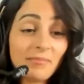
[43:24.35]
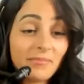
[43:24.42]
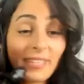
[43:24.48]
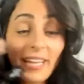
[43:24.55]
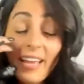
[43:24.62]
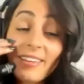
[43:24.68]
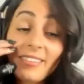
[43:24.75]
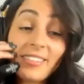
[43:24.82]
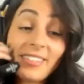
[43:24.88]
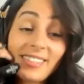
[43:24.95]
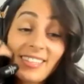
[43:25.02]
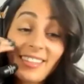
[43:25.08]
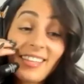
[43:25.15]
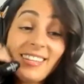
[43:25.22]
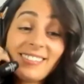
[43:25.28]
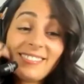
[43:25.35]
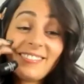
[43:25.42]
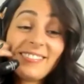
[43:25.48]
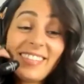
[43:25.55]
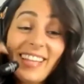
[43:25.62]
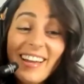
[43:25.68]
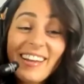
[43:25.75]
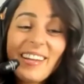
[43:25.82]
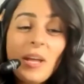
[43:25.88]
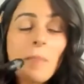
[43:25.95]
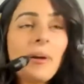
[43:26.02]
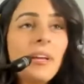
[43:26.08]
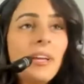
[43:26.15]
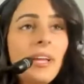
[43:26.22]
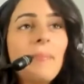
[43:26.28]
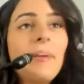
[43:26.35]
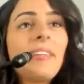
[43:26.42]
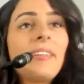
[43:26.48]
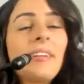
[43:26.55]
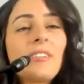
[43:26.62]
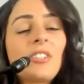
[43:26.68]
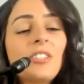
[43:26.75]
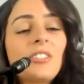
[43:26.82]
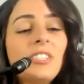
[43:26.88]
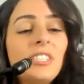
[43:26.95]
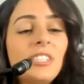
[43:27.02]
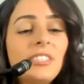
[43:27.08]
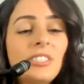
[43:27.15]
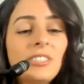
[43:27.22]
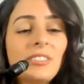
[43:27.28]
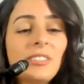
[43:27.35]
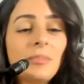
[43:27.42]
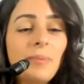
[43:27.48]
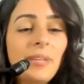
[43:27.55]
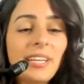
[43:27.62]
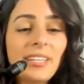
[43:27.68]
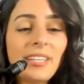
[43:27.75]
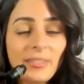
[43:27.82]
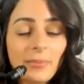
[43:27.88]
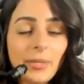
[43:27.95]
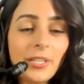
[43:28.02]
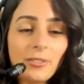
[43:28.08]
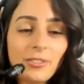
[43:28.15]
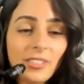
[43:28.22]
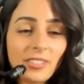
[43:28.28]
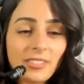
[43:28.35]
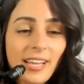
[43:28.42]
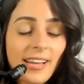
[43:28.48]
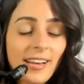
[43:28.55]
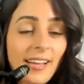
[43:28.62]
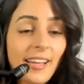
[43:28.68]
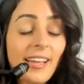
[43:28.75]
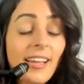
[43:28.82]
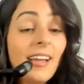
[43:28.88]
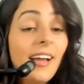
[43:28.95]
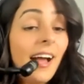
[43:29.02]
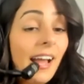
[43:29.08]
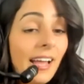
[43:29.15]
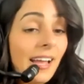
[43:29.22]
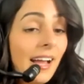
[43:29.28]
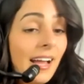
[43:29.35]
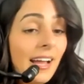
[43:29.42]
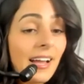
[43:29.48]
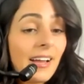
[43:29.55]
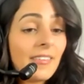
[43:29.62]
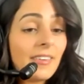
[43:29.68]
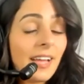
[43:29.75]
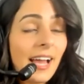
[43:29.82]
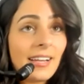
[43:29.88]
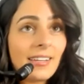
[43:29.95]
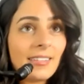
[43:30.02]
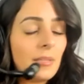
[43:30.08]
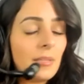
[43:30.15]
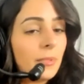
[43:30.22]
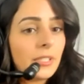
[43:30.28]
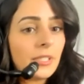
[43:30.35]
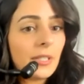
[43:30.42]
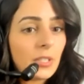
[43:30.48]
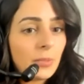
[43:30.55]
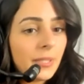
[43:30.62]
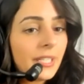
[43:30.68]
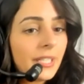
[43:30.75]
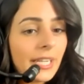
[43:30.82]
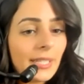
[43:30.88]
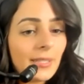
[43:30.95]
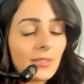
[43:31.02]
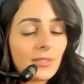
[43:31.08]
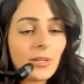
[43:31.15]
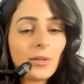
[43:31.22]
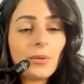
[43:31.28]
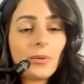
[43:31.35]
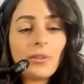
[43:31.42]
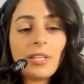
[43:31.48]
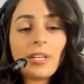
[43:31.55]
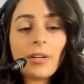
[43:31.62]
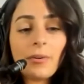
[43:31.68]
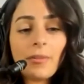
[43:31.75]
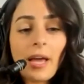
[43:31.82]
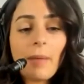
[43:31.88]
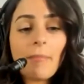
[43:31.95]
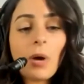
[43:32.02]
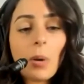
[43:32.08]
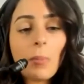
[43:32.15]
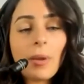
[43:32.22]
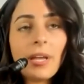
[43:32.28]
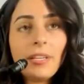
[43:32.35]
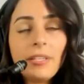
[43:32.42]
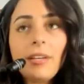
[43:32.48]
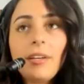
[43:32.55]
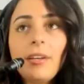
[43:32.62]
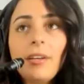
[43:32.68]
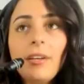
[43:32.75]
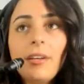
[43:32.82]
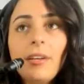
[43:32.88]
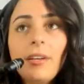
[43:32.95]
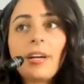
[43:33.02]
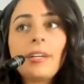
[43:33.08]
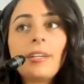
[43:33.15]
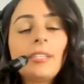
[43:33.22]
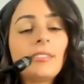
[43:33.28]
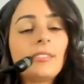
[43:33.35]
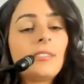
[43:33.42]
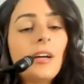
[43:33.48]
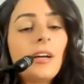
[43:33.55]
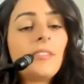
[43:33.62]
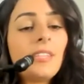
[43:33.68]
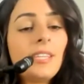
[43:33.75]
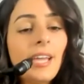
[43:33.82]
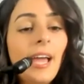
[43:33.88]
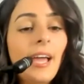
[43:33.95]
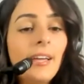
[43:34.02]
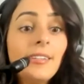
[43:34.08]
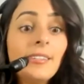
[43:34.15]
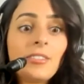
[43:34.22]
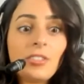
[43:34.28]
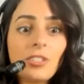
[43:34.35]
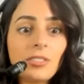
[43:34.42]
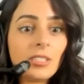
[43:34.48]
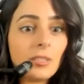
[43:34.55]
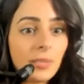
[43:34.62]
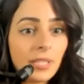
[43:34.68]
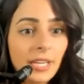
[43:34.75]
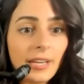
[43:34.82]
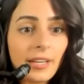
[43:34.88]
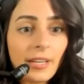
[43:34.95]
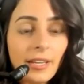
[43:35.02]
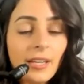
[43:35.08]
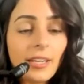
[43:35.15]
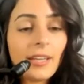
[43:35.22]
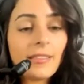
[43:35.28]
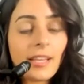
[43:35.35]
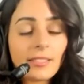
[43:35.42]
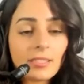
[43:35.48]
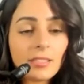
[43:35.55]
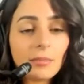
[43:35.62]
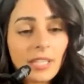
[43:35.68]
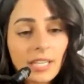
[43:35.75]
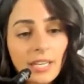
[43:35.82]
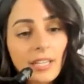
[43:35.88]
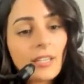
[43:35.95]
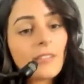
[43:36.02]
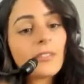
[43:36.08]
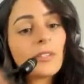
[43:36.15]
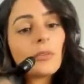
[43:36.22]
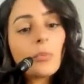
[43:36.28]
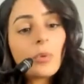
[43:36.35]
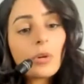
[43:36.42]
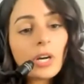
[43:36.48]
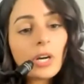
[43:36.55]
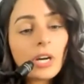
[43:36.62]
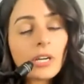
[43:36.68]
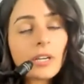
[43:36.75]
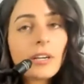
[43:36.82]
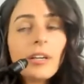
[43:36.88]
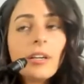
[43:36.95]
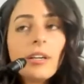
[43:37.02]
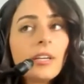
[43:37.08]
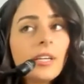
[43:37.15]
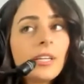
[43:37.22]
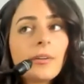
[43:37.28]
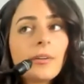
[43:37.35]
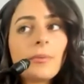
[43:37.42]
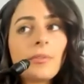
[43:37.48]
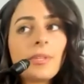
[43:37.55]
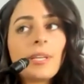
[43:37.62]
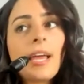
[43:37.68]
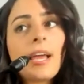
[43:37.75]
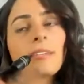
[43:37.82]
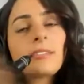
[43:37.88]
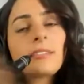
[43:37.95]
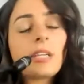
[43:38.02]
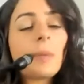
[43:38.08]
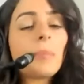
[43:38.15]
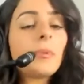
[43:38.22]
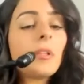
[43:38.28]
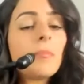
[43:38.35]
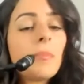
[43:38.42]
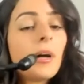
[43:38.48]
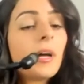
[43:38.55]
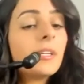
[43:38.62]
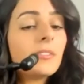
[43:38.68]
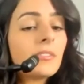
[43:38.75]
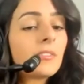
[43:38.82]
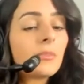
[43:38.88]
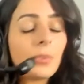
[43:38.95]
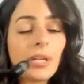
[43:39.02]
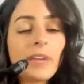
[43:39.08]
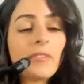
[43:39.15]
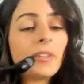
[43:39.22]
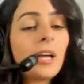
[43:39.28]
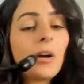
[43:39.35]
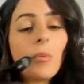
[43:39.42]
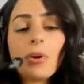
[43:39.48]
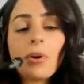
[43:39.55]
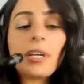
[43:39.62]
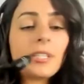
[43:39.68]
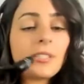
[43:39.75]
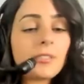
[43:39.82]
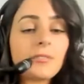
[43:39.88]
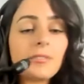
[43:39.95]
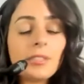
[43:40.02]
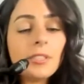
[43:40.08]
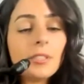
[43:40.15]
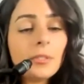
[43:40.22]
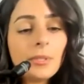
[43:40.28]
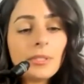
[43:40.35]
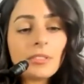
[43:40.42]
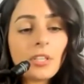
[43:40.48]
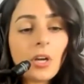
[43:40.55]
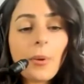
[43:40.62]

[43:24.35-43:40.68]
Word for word: I did. did the thing. Yeah, but I mean, just to just to speak into what you just said, I I have had a similar experience. So you know that moment where it's not the end, it's just the beginning, and that's mm-hmm. the beginning of your work, you know, the next couple of months, whatever that work is for you, is mm.